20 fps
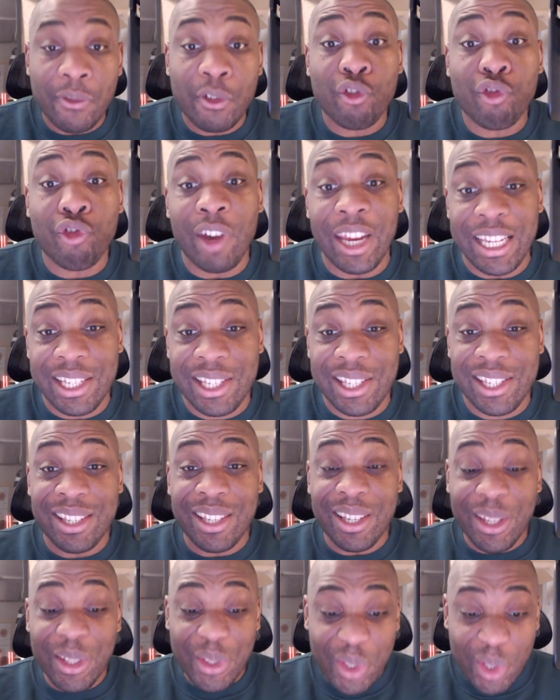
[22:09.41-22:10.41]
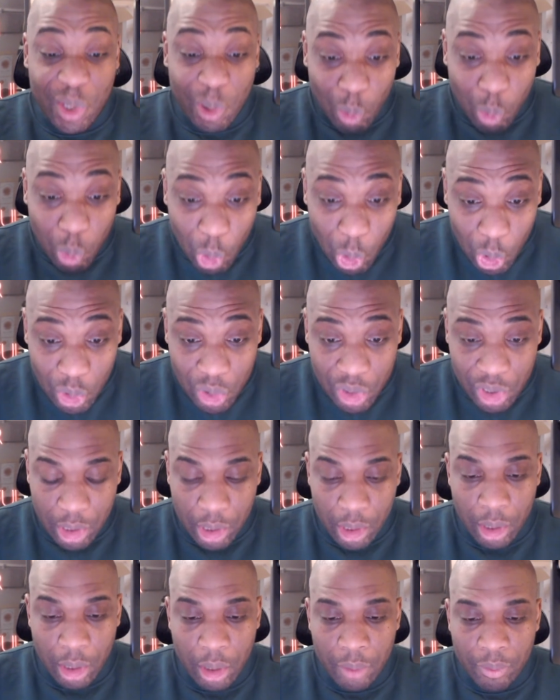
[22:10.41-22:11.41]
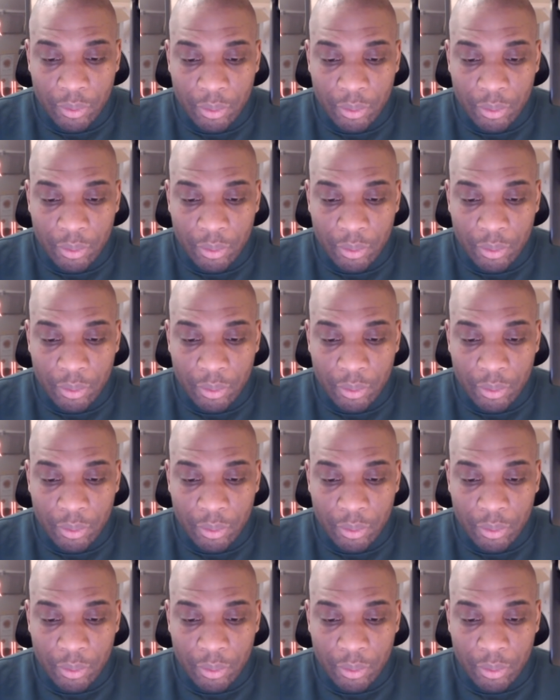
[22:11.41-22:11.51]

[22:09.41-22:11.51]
grace towards you,